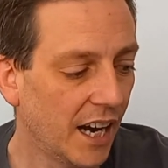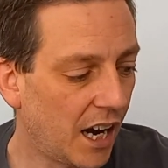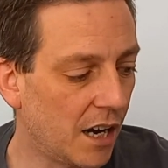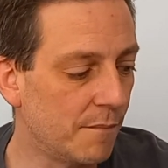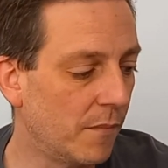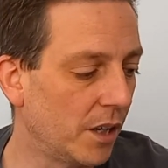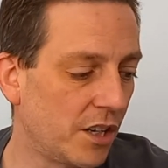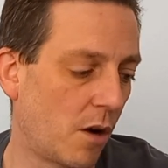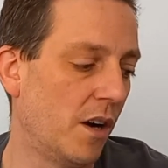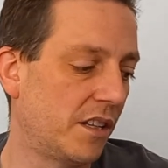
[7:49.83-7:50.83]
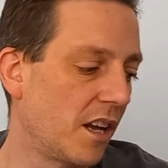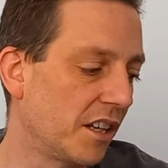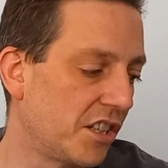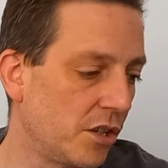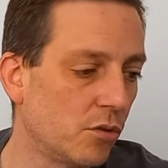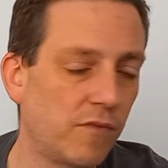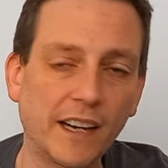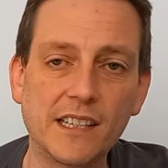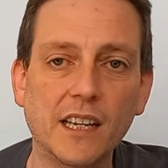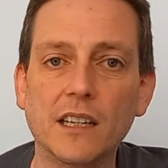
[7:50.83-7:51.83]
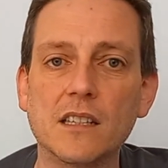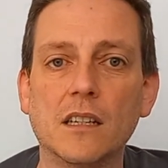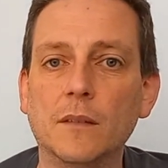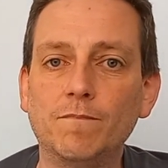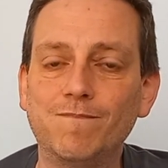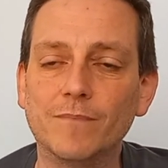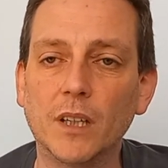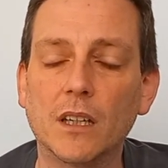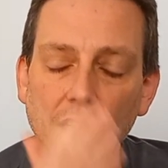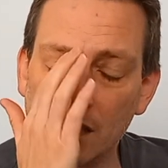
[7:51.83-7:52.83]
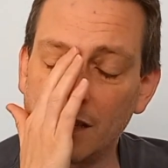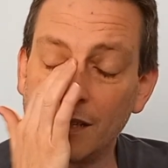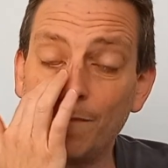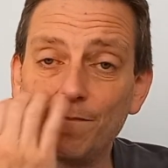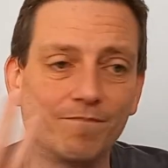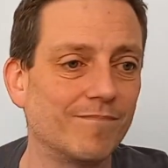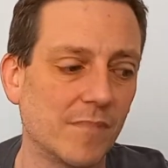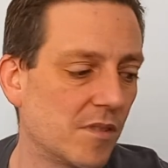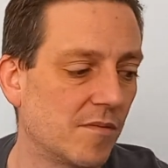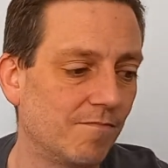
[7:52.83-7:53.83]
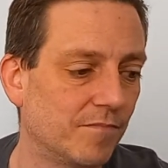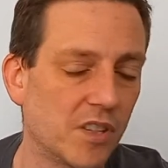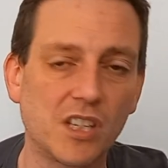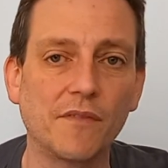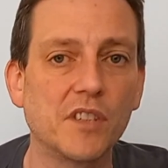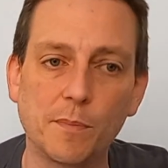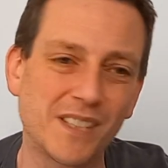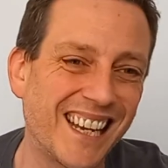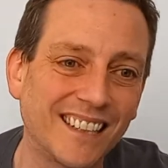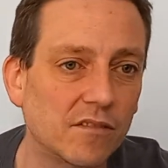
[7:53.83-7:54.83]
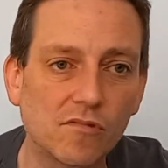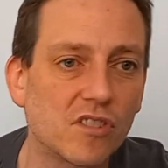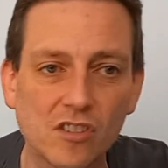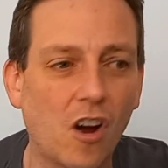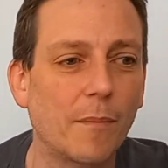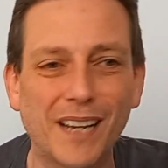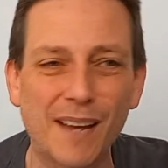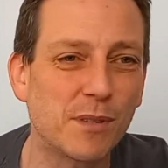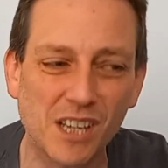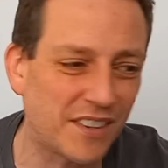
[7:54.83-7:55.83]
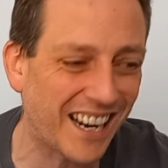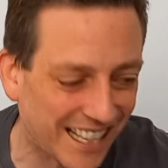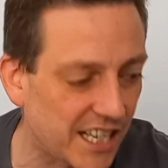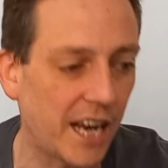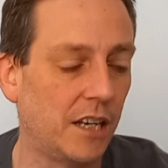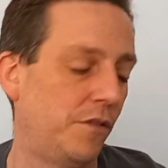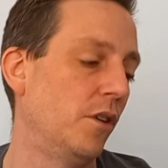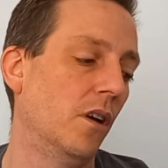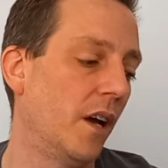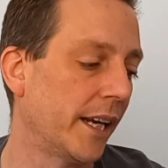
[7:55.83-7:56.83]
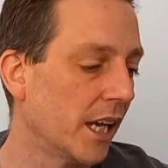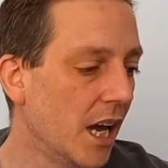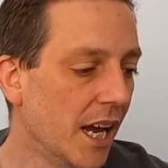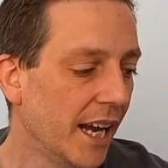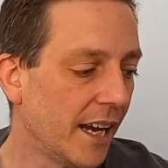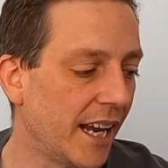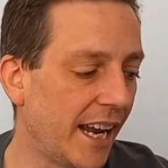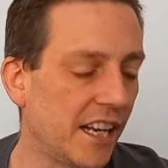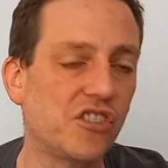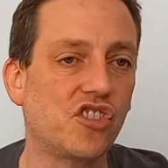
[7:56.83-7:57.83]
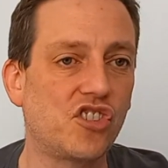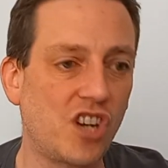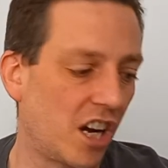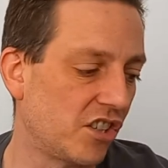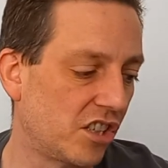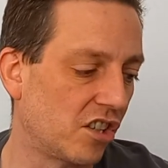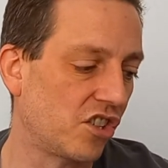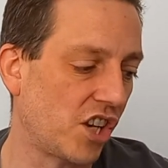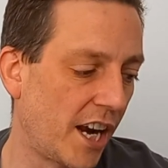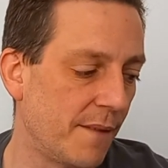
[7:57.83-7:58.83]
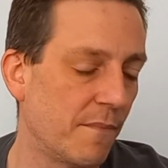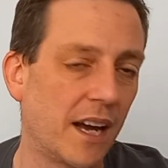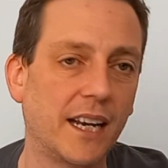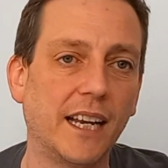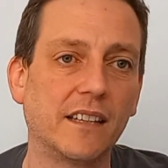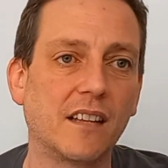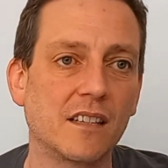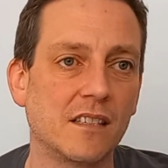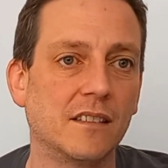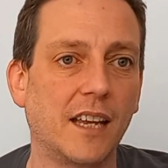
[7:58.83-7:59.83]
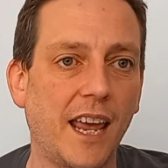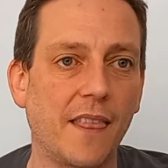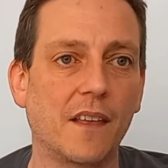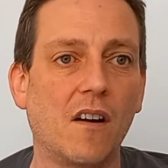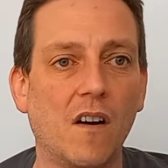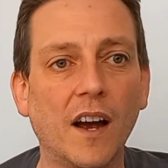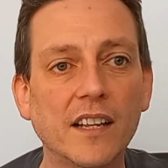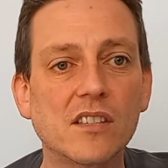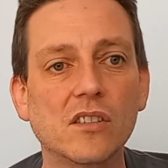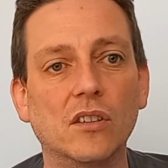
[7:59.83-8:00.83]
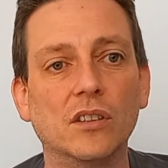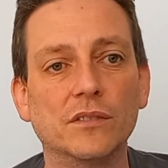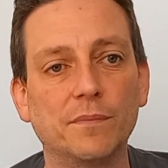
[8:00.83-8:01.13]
I still rate it as a 70% type game, 7 out of 10 if you like. It's just a shame that it doesn't hit the heights of